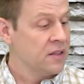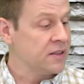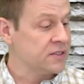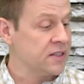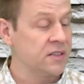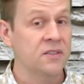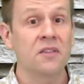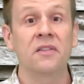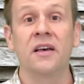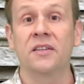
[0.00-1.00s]
This is
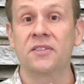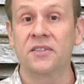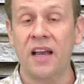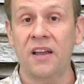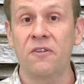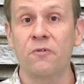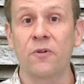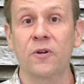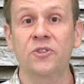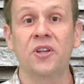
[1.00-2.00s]
the second
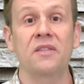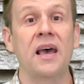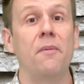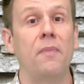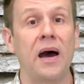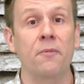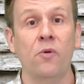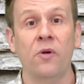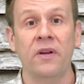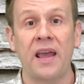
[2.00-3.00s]
version that
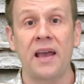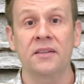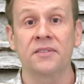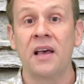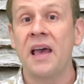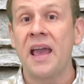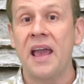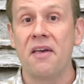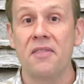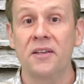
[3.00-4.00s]
Monport has
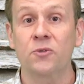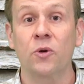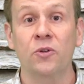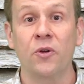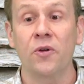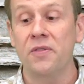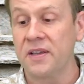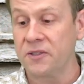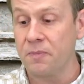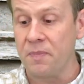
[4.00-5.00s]
and this will turn
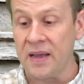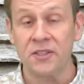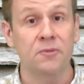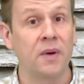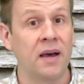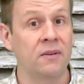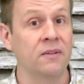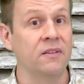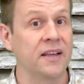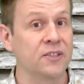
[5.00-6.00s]
this base
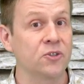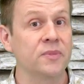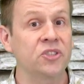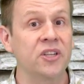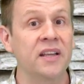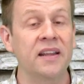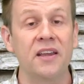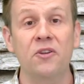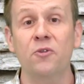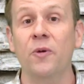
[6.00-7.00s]
model laser machine
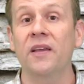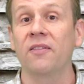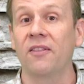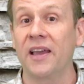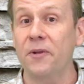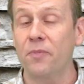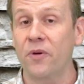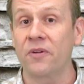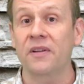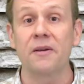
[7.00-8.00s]
into a
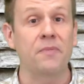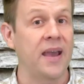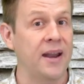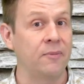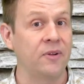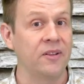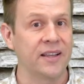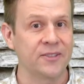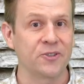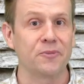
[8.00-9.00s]
Lightburn compatible
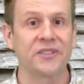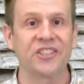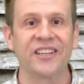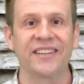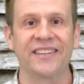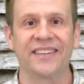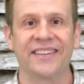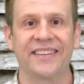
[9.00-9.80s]
laser machine.